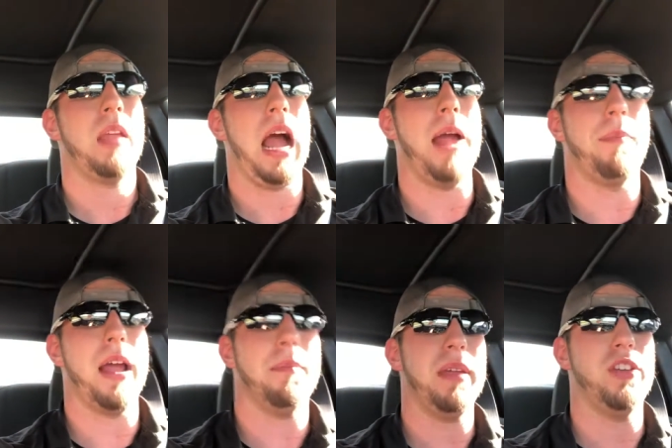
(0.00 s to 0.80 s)
I
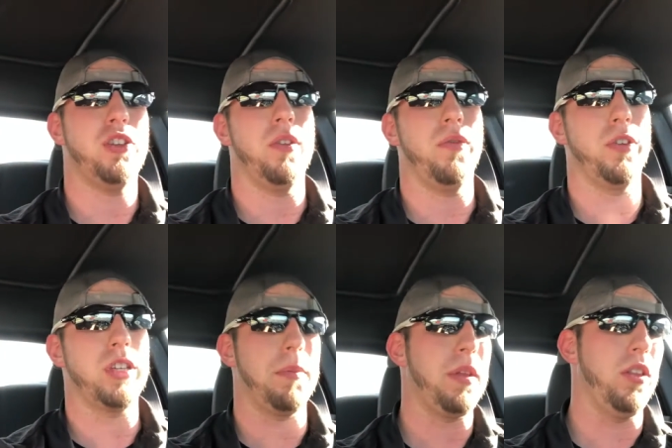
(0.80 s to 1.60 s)
might be shooting for
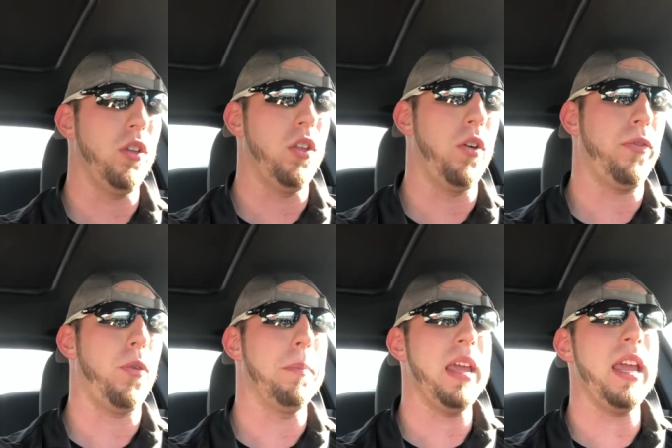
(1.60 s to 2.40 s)
something a little lower. For
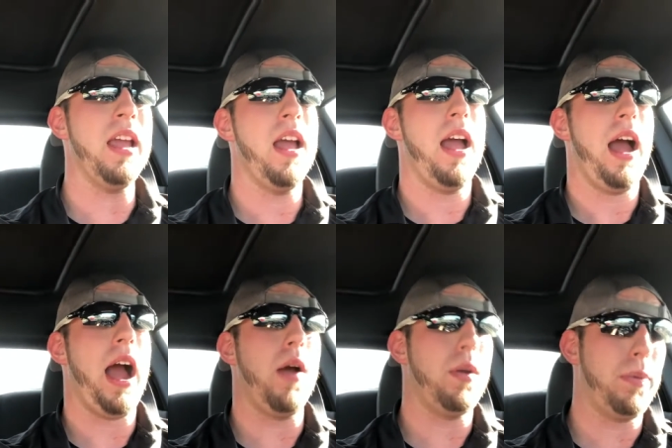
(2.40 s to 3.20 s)
me,
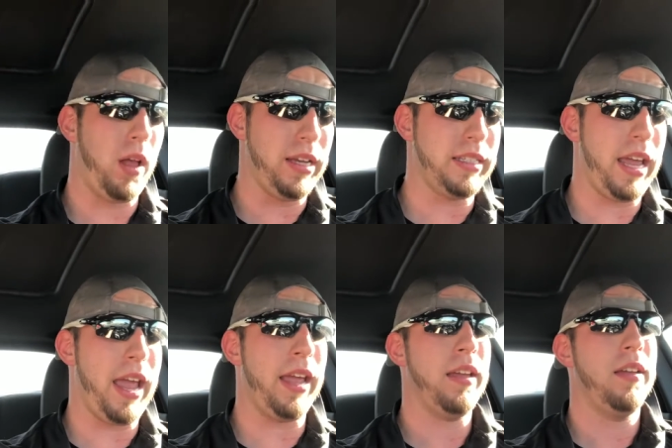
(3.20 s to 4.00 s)
I would probably
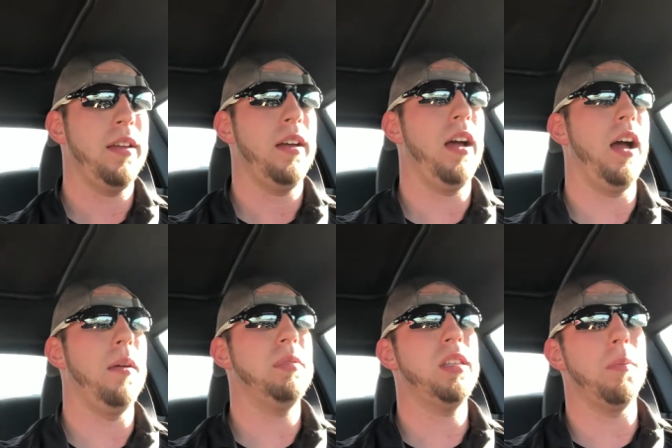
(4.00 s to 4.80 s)
say
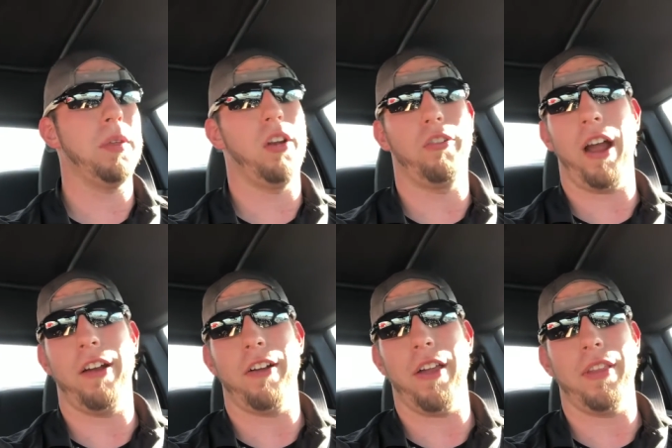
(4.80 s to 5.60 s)
something right
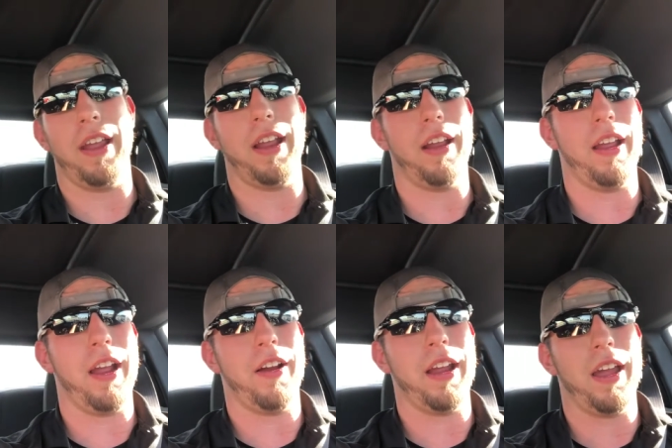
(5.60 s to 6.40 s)
around the
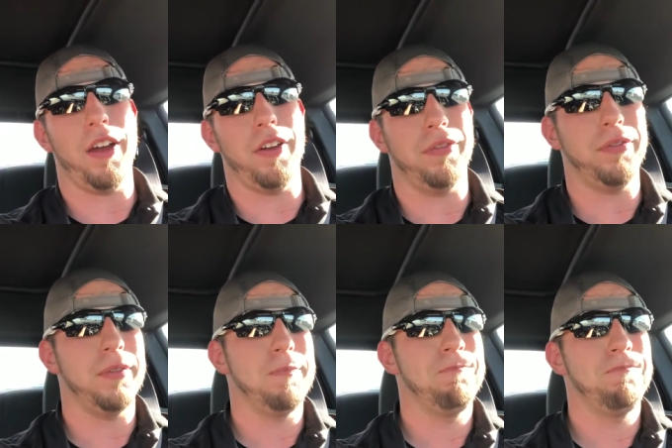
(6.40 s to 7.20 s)
area of
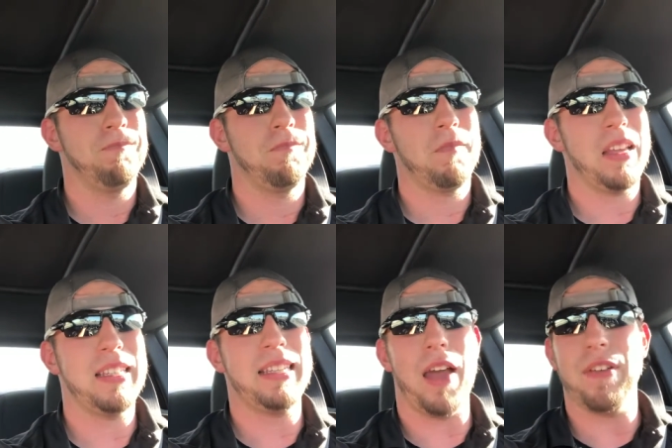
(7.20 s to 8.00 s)

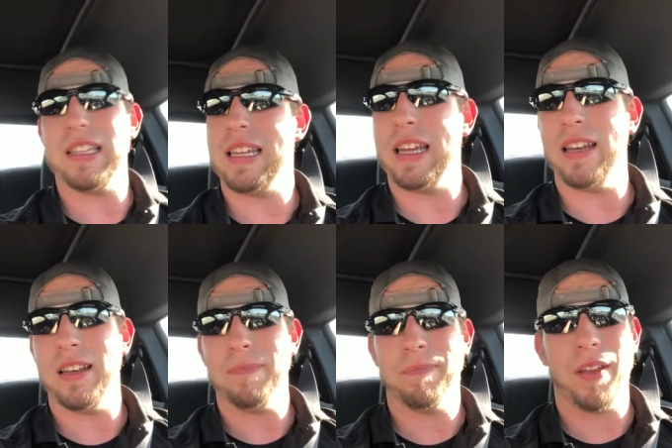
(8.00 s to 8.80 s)

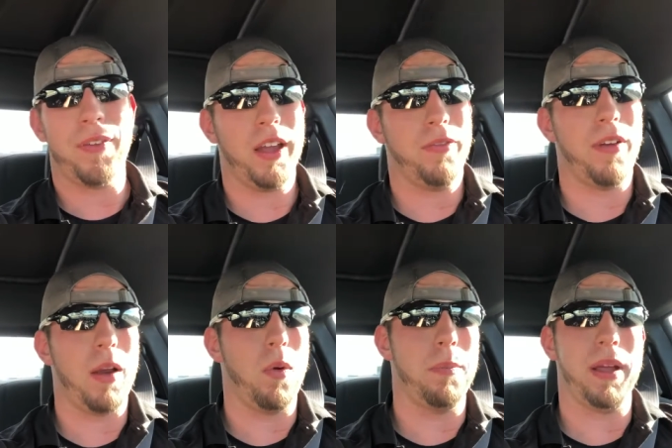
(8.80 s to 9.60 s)
17. If I could
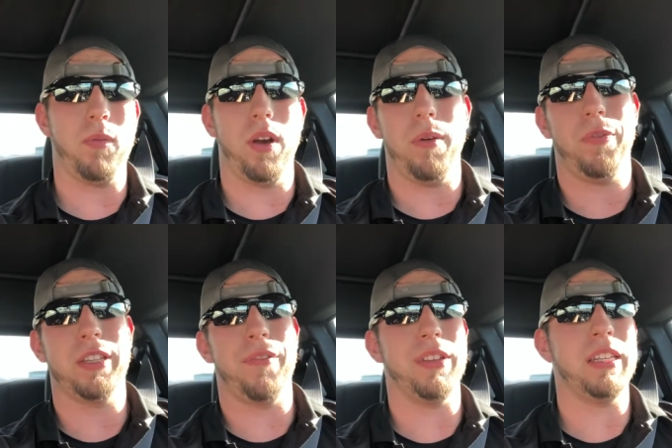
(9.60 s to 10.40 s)
find one, pick one up for
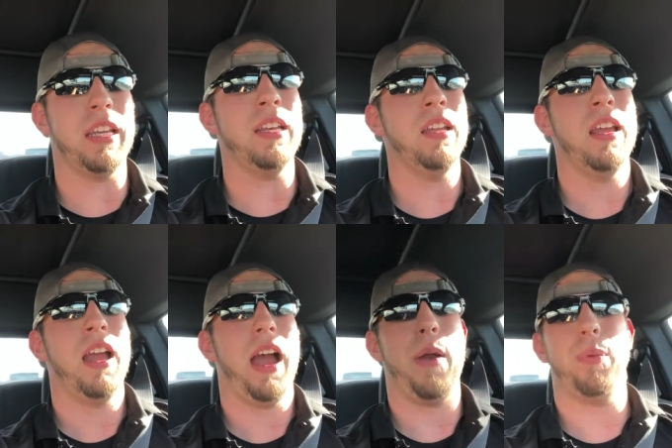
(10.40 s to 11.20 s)

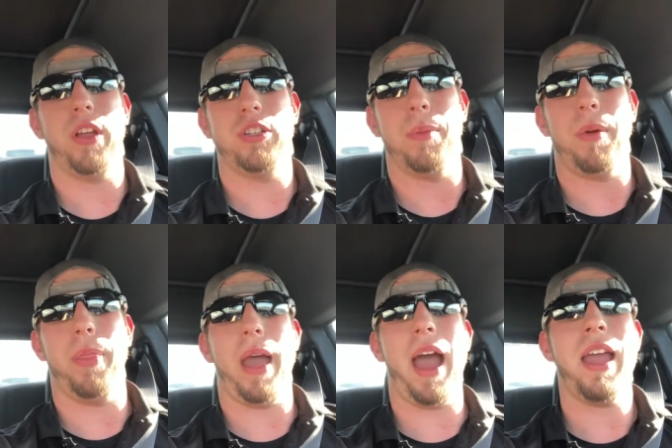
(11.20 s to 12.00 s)
17, I'd probably jump on
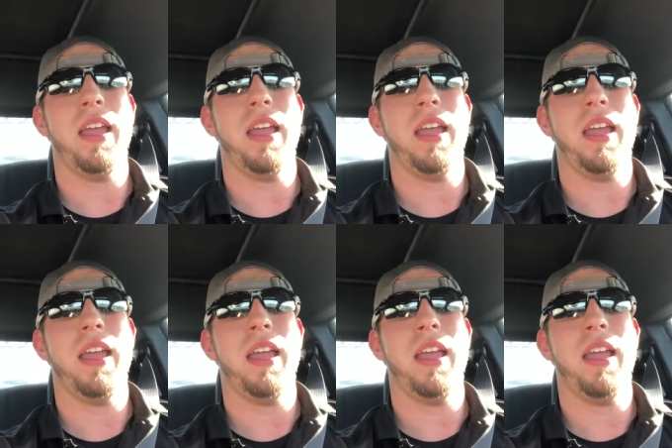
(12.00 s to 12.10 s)
that.